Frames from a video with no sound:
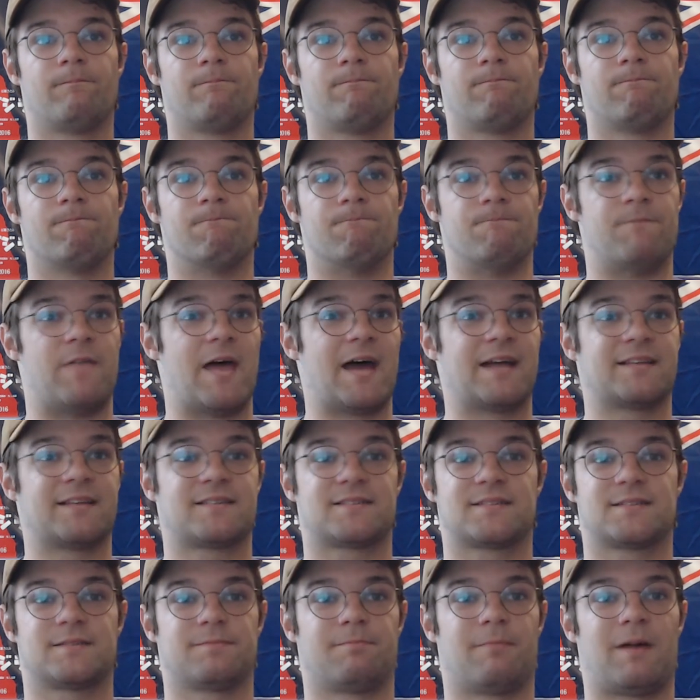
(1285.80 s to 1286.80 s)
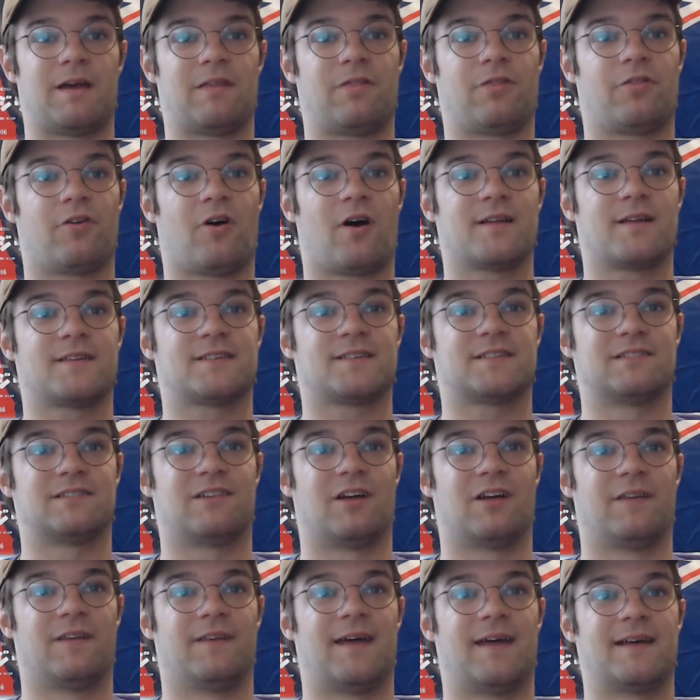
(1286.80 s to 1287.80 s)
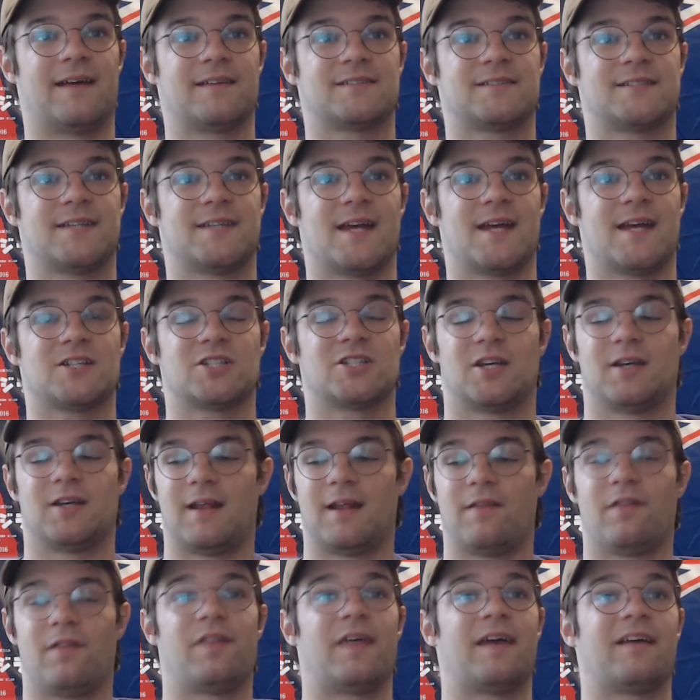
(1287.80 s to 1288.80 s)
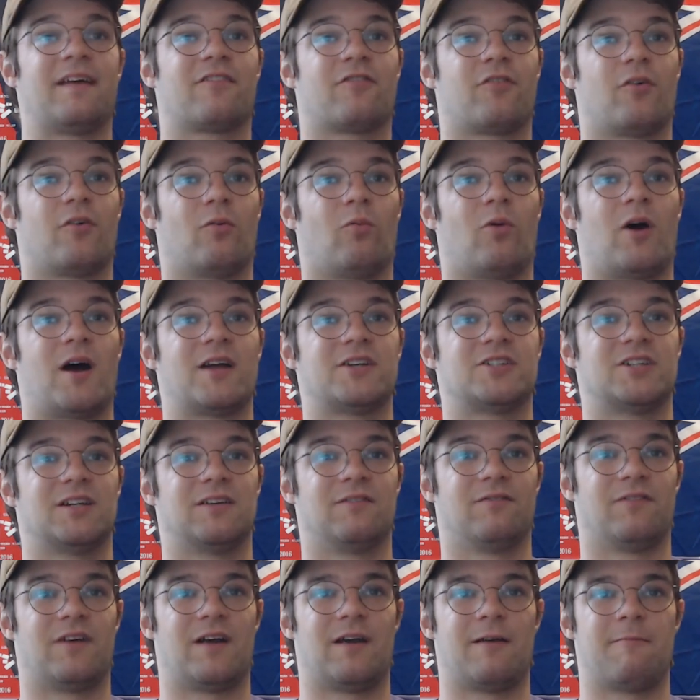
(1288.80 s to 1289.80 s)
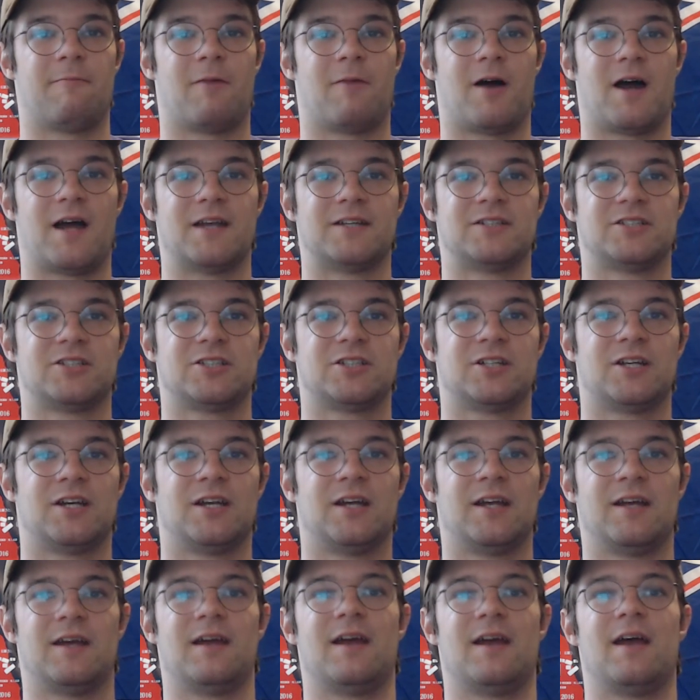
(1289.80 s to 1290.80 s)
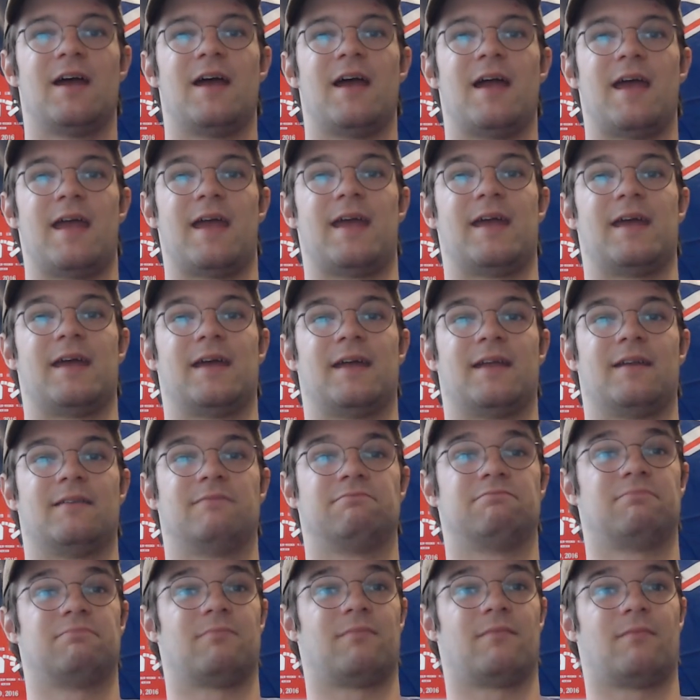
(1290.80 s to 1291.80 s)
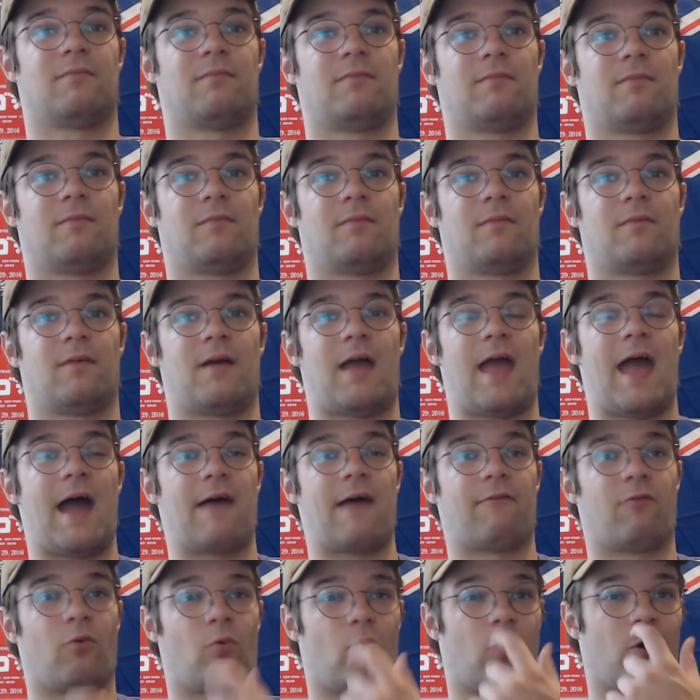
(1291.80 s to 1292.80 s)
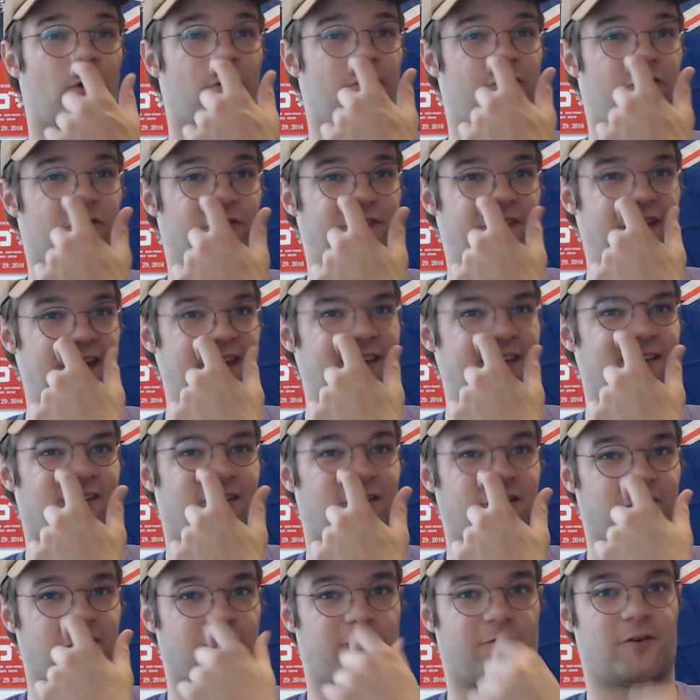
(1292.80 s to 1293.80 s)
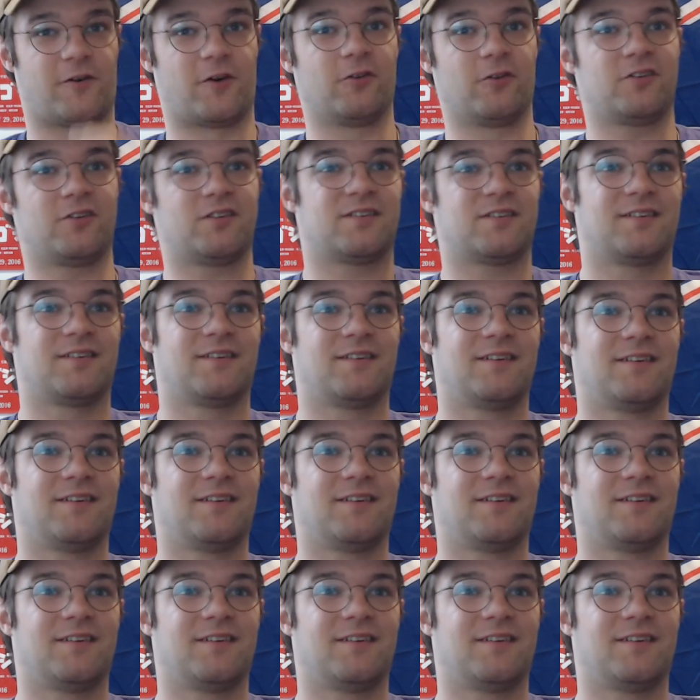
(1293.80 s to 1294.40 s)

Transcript: that's my thoughts on that session, and thanks for watching very much, and have a wonderful day, all you folks.